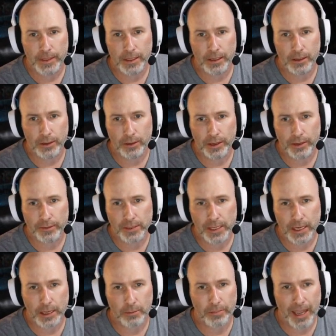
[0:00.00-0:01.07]
They're going to have to
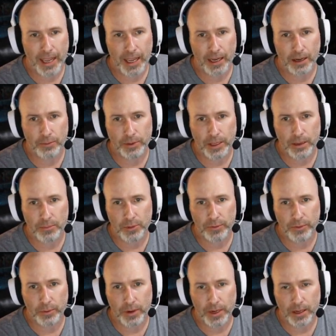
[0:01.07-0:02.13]
stay in a pack when they
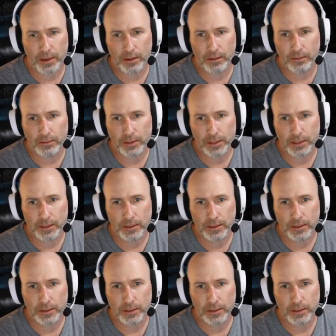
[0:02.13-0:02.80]
move around.